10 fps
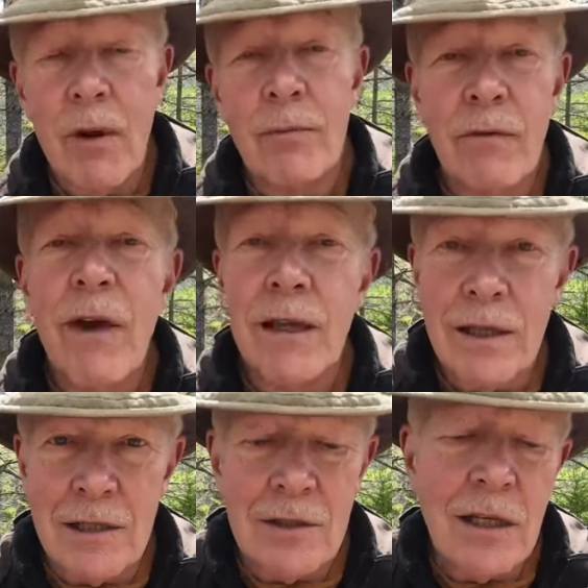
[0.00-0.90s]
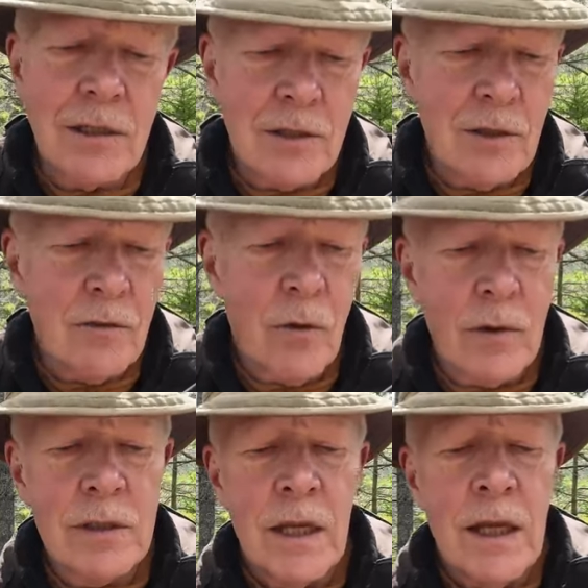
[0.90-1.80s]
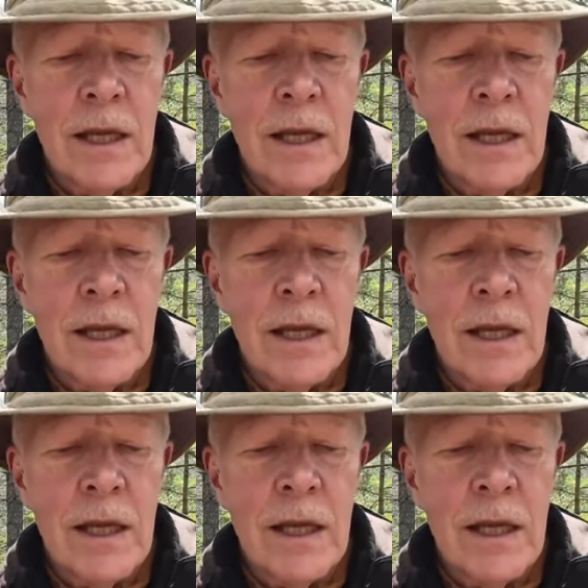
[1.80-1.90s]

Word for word: well, the fact that it's stainless steel, of course,